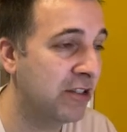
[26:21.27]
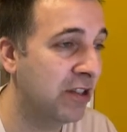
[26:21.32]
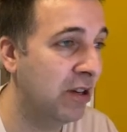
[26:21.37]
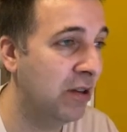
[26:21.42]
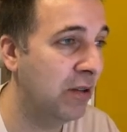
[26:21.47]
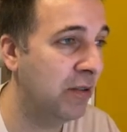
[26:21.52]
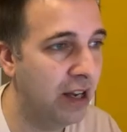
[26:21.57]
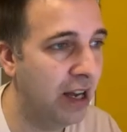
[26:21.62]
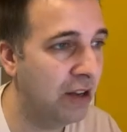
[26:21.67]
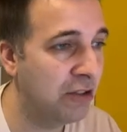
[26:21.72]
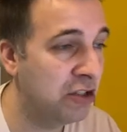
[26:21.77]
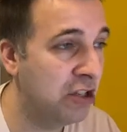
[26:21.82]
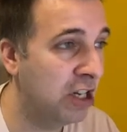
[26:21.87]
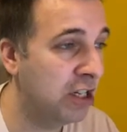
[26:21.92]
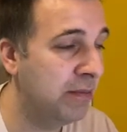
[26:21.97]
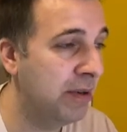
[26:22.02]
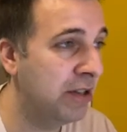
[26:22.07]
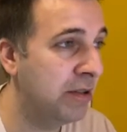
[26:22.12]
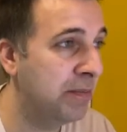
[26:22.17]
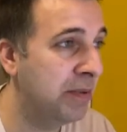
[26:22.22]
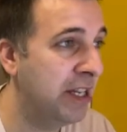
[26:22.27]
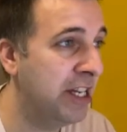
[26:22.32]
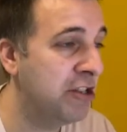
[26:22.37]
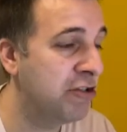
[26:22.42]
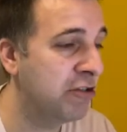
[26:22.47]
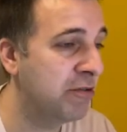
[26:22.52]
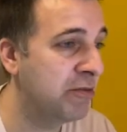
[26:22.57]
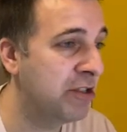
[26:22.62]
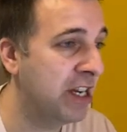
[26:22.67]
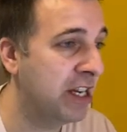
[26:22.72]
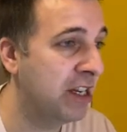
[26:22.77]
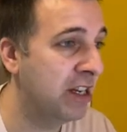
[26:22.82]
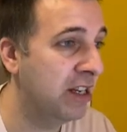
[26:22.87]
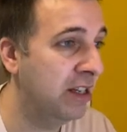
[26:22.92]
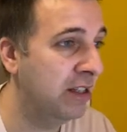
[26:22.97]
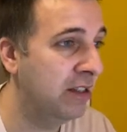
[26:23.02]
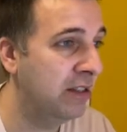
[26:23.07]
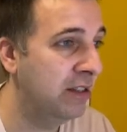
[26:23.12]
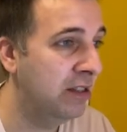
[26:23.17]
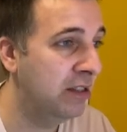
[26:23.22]
So I was talking about the plagiarism checker
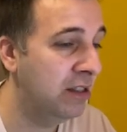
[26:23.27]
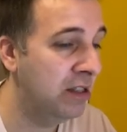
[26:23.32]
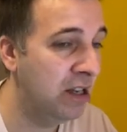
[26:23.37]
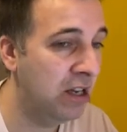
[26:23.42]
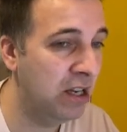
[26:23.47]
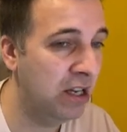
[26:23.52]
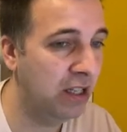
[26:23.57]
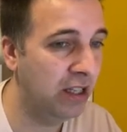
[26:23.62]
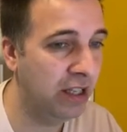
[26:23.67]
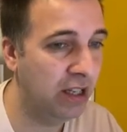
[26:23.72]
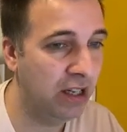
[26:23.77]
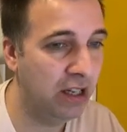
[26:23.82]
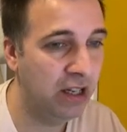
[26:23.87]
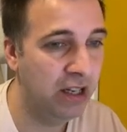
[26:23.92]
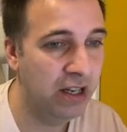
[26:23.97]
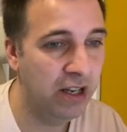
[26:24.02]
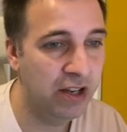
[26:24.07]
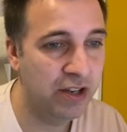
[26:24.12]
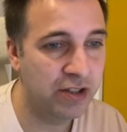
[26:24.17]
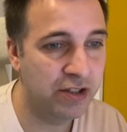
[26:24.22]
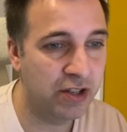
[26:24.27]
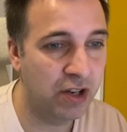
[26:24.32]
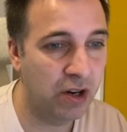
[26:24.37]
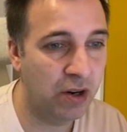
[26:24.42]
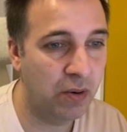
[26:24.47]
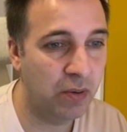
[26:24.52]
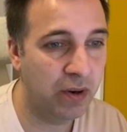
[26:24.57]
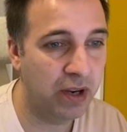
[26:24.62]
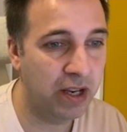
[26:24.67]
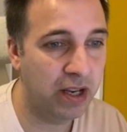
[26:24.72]
earlier. So